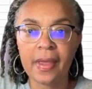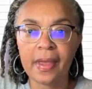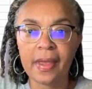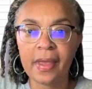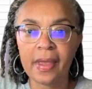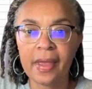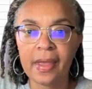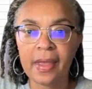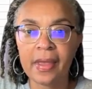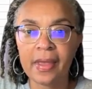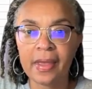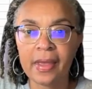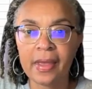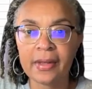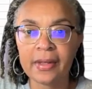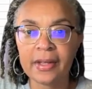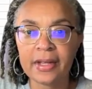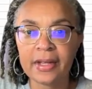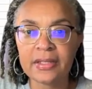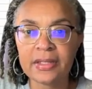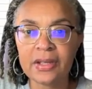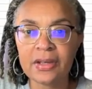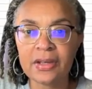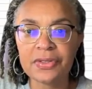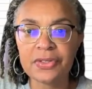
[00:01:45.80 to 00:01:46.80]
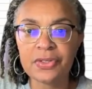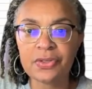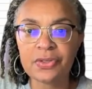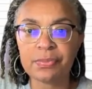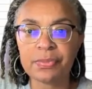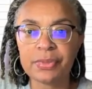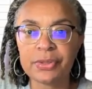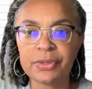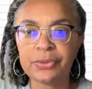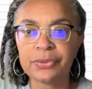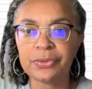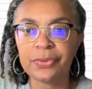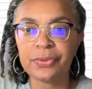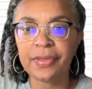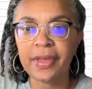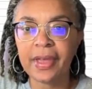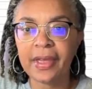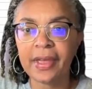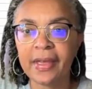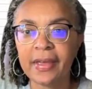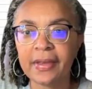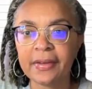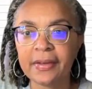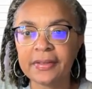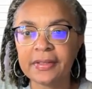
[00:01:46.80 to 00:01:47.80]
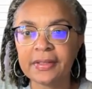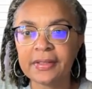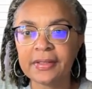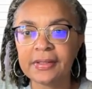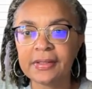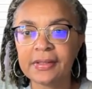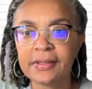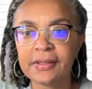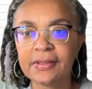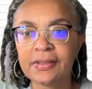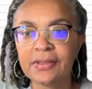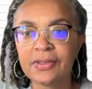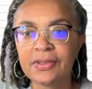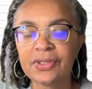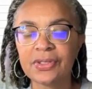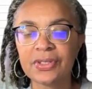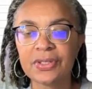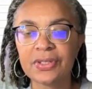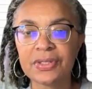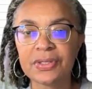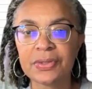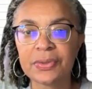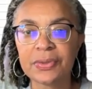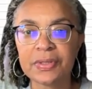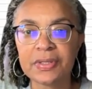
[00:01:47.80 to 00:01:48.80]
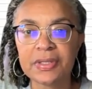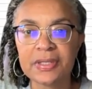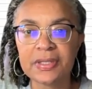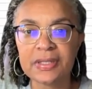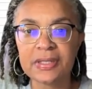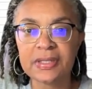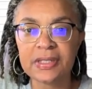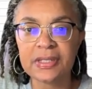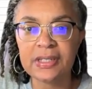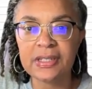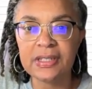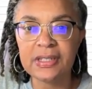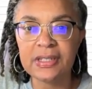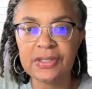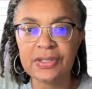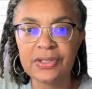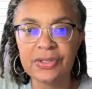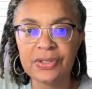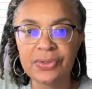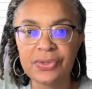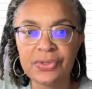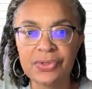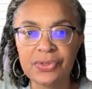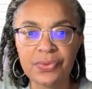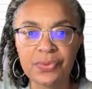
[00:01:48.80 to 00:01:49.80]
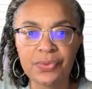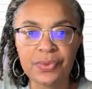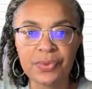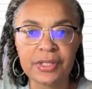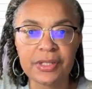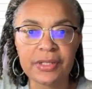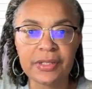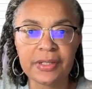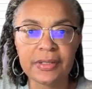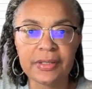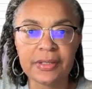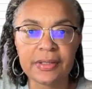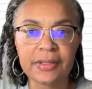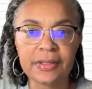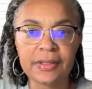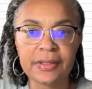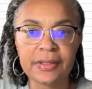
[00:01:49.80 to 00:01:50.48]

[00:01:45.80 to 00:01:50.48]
And let's also bold that just so it's easier to read.